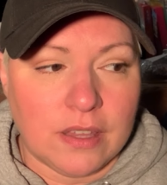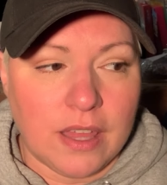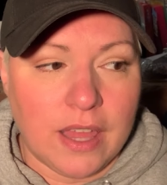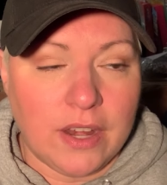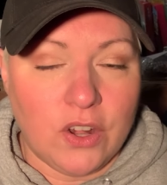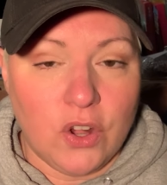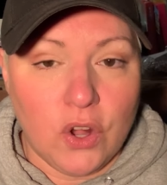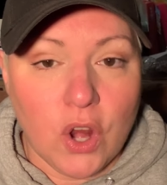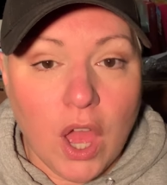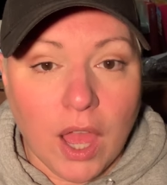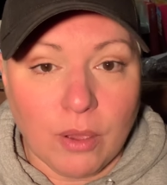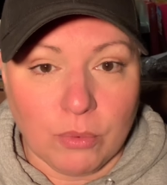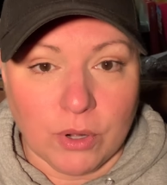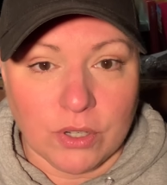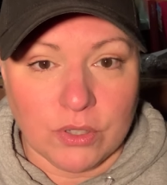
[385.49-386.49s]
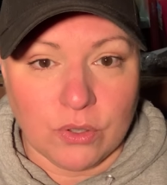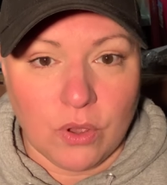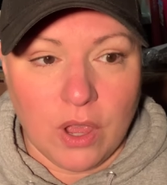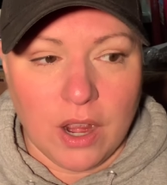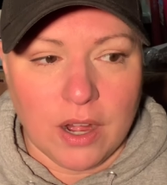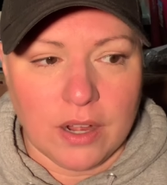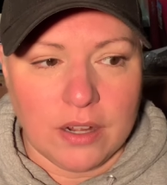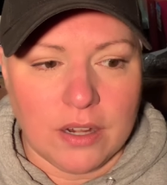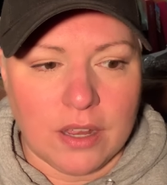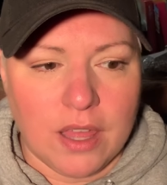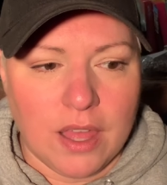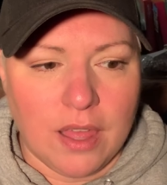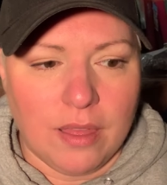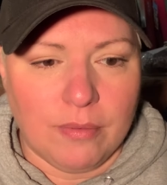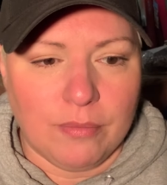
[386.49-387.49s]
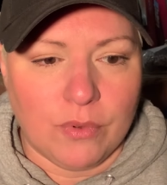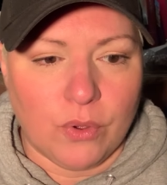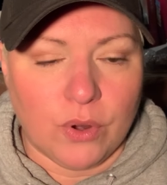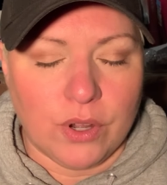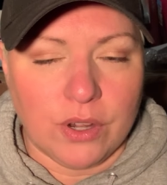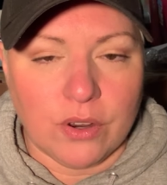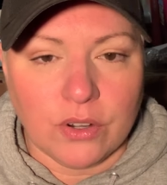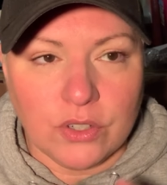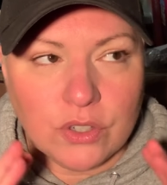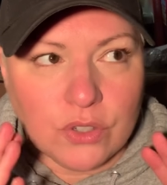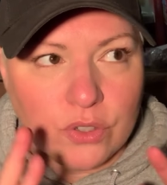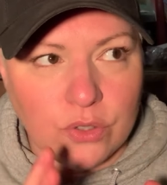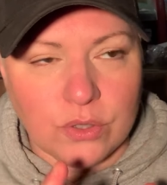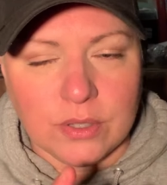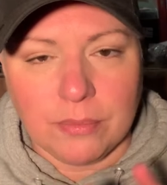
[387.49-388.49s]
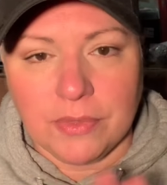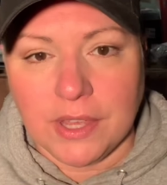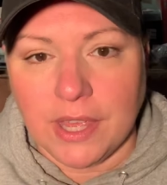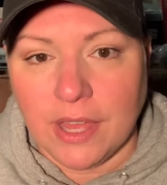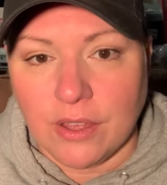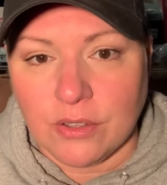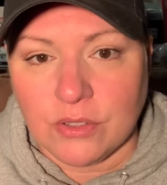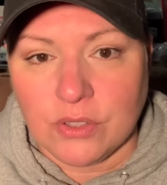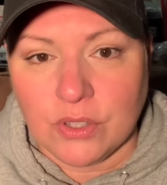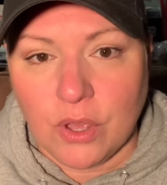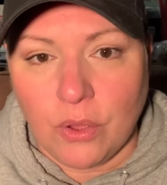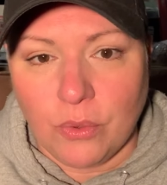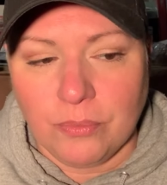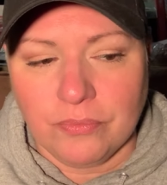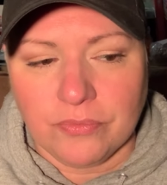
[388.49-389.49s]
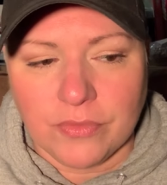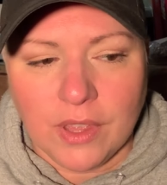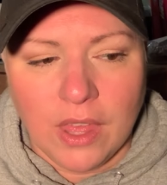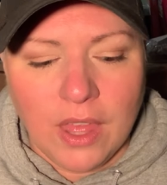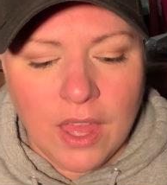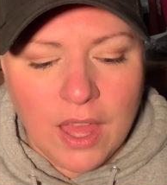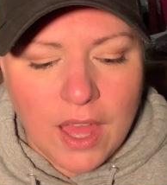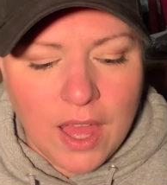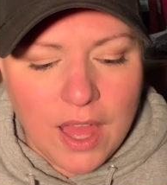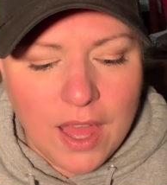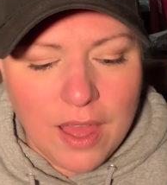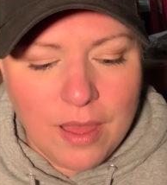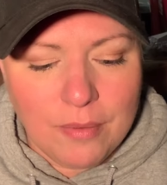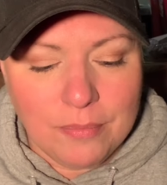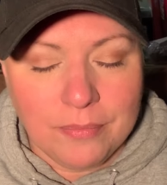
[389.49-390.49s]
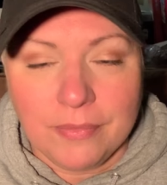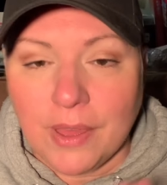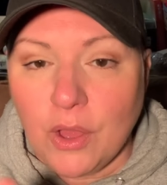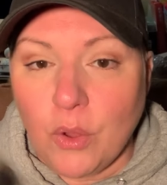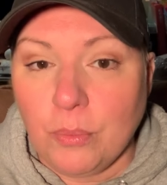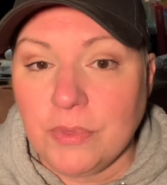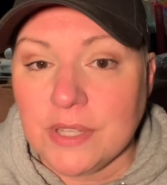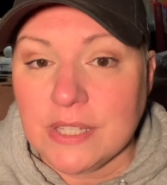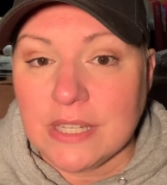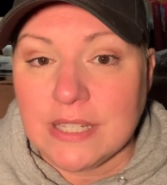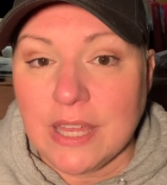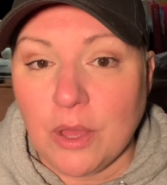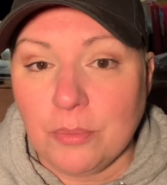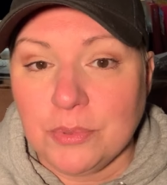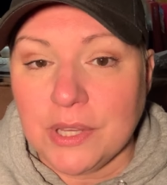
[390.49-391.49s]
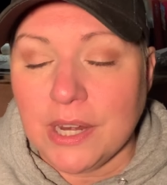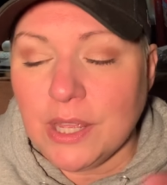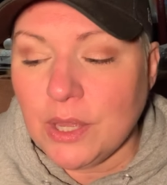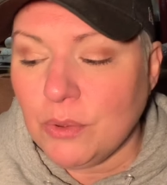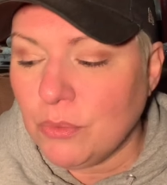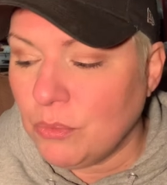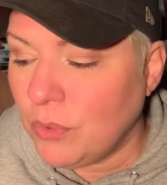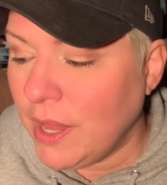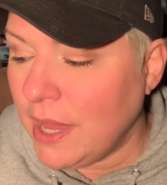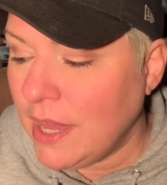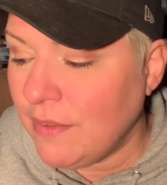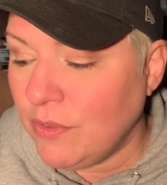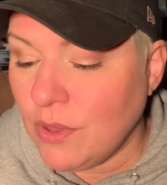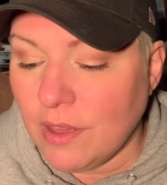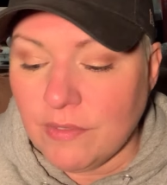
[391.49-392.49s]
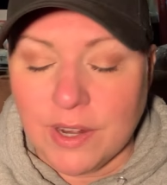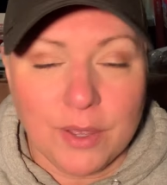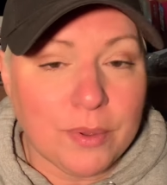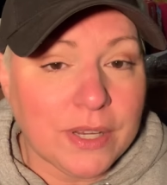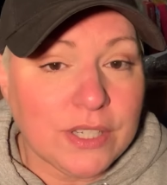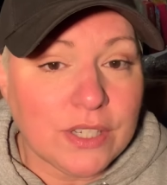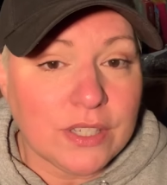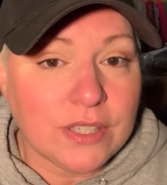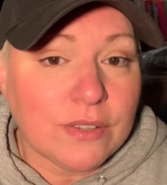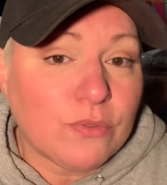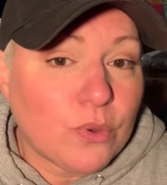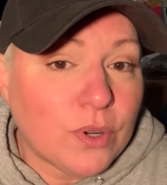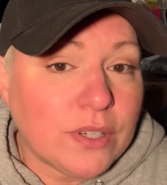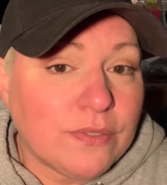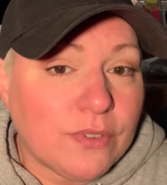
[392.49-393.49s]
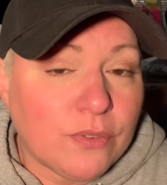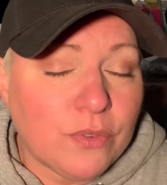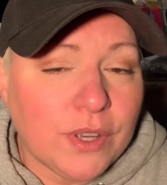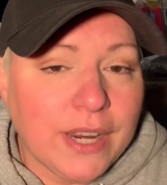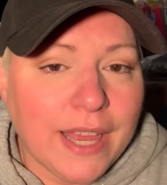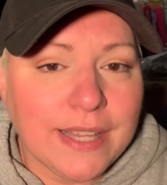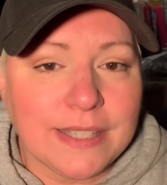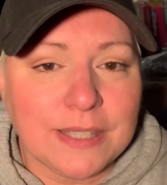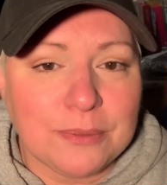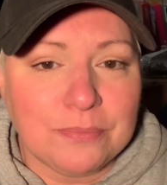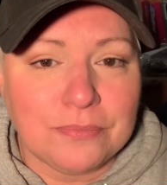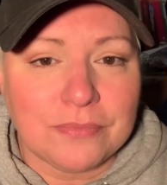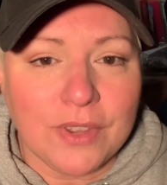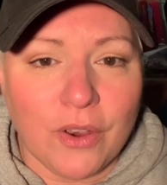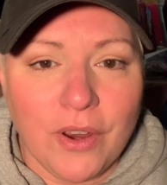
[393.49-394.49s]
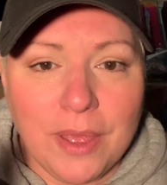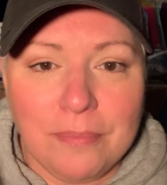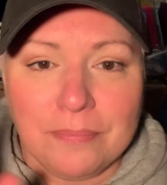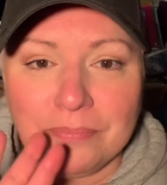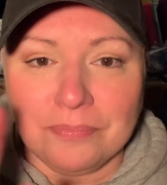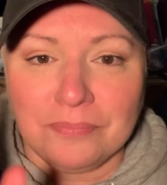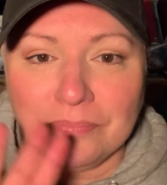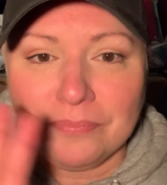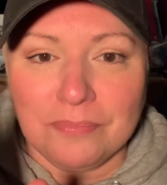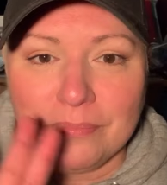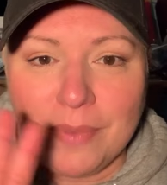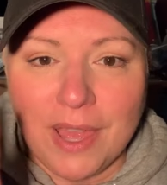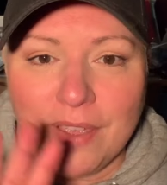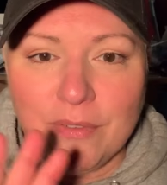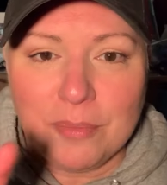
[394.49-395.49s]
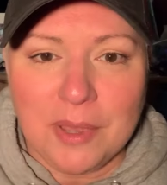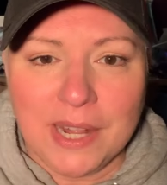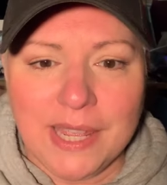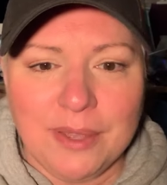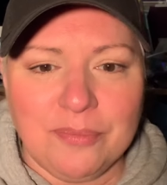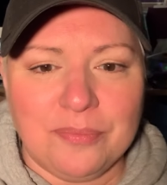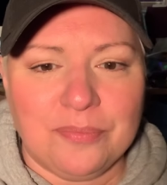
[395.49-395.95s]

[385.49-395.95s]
and not work so hard, or just do something else. So, I hope this has helped anyway. If you have any questions, of course, feel free to ask. All right. Bye everybody.